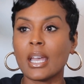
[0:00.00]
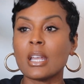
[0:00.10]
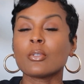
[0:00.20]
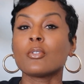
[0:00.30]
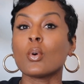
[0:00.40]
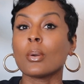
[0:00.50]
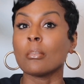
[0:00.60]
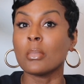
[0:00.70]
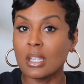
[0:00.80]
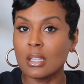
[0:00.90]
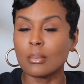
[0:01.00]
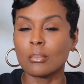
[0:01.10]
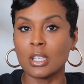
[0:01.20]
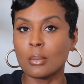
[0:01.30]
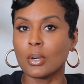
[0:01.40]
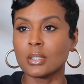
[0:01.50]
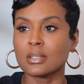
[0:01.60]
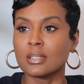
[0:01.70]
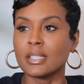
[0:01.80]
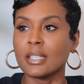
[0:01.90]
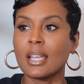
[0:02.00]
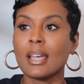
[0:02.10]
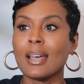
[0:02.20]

And for me personally,